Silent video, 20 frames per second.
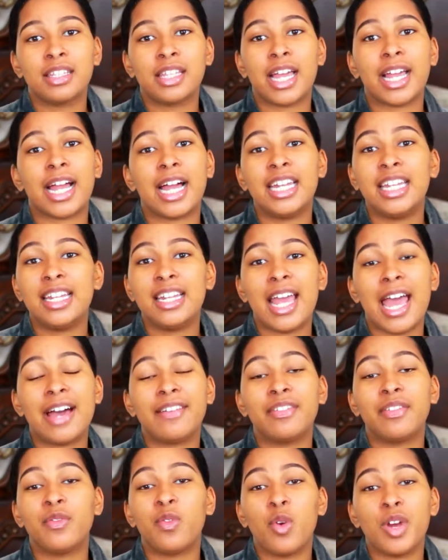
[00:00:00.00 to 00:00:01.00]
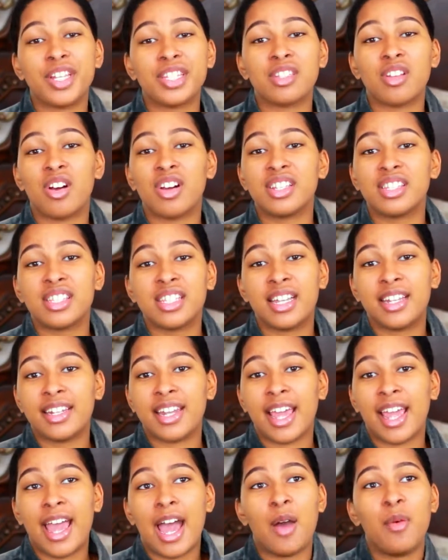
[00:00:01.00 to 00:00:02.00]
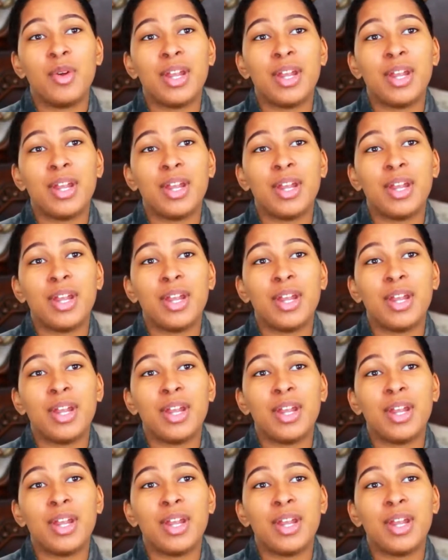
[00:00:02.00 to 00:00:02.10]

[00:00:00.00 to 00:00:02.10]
Like, I didn't have a voice on Sunday.